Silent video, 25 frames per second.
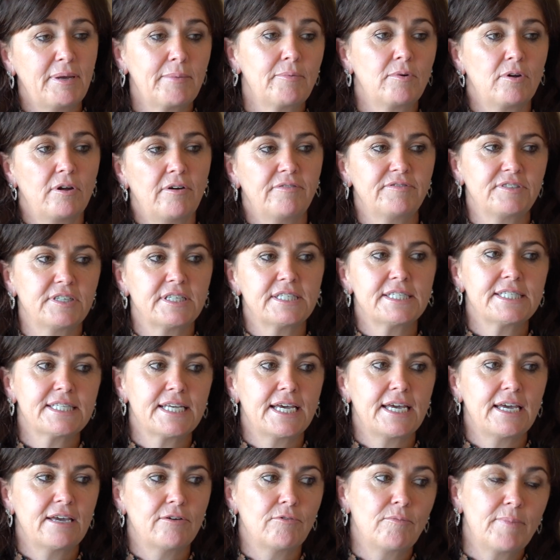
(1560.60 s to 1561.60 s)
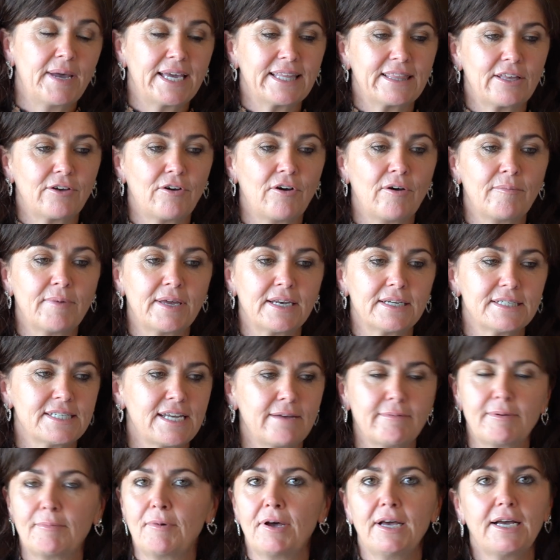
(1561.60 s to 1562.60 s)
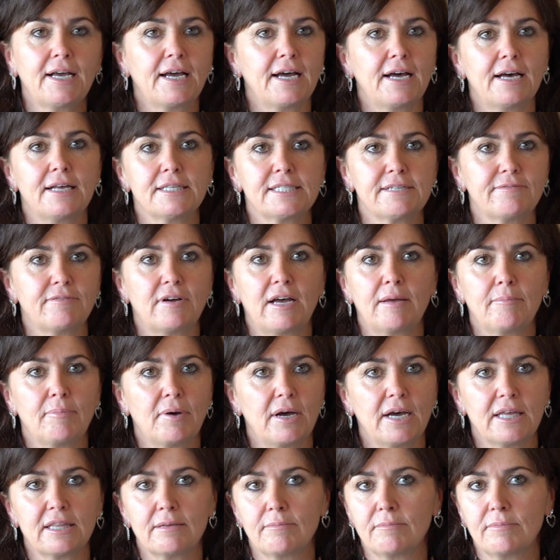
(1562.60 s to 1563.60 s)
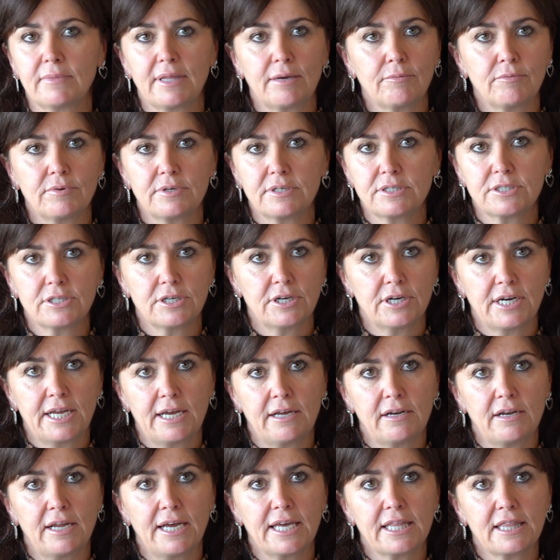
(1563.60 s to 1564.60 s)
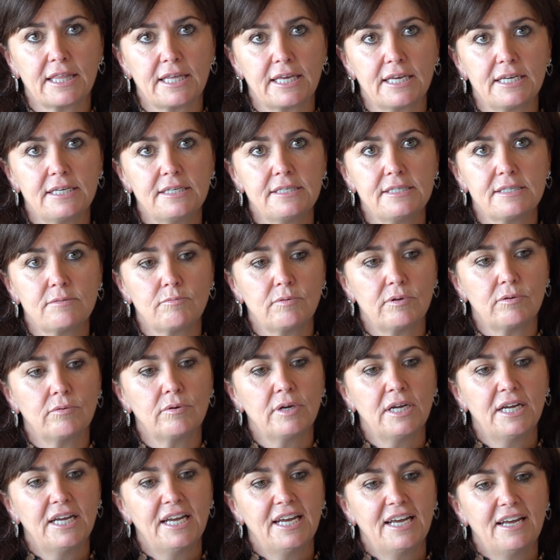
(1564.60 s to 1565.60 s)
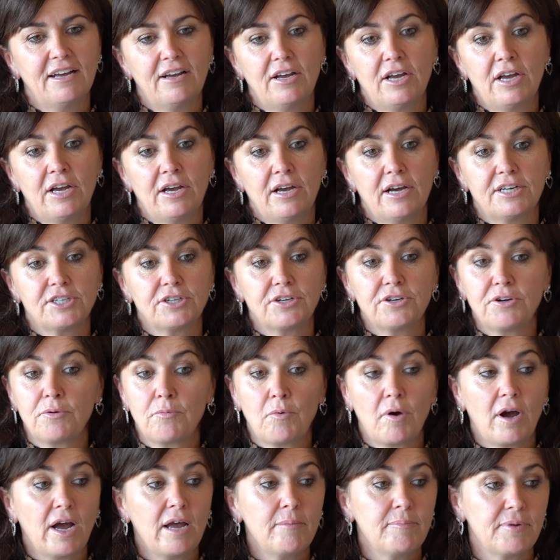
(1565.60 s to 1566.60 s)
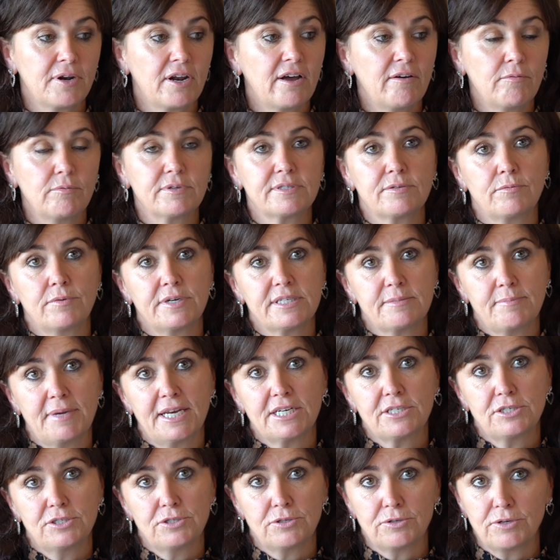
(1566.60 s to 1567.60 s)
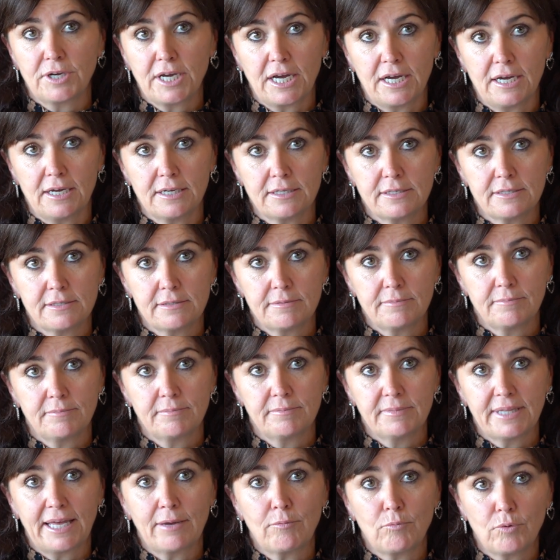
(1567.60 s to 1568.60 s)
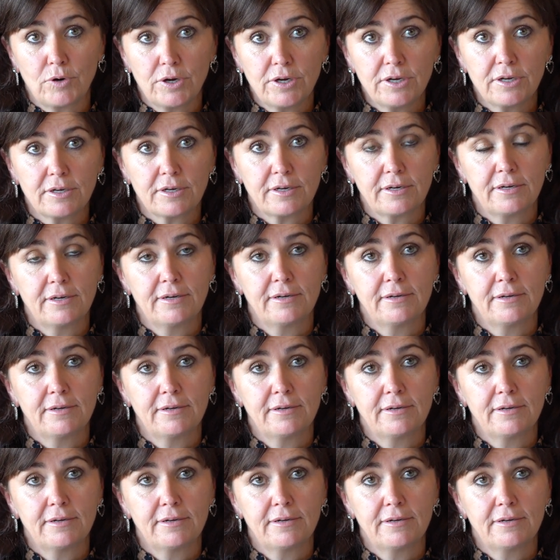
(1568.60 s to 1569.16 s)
people often say or make the comment, Tammy, my cards, if I buy them, they wouldn't turn out like these. Well, I don't know why, but I was always meant to do cards. They work,